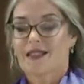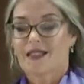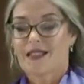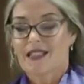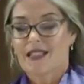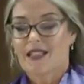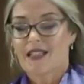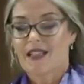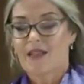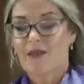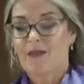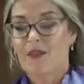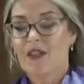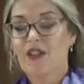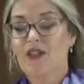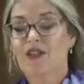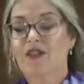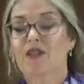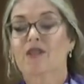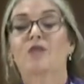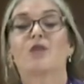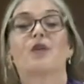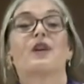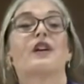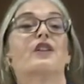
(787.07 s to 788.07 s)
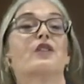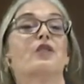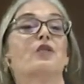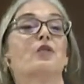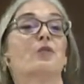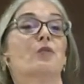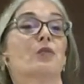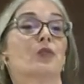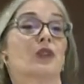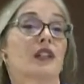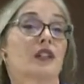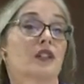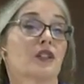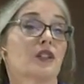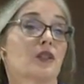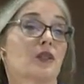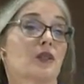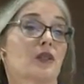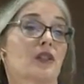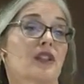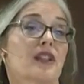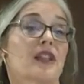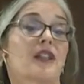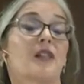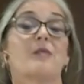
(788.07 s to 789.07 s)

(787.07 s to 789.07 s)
today because of what you bring to it.